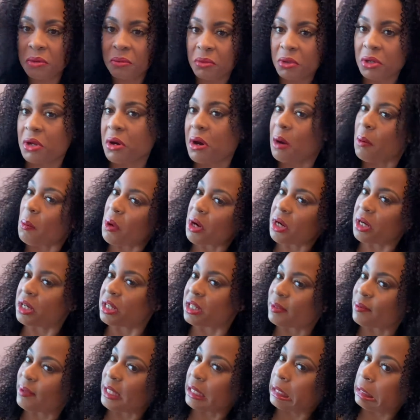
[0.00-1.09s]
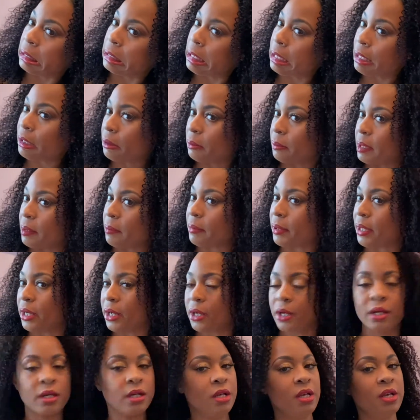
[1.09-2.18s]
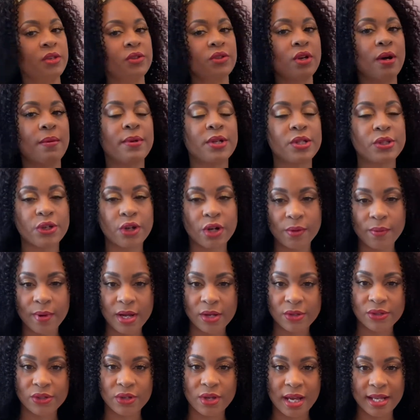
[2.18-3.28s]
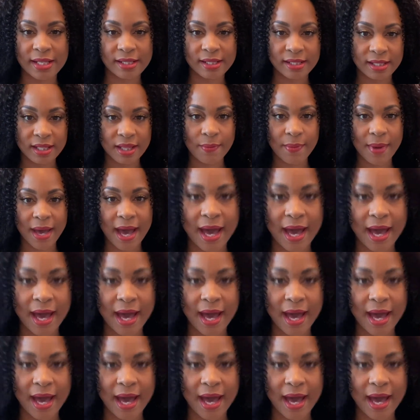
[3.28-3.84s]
You know, I wanted it to be a little bit bigger. So I'm gonna turn around so you guys can see the back.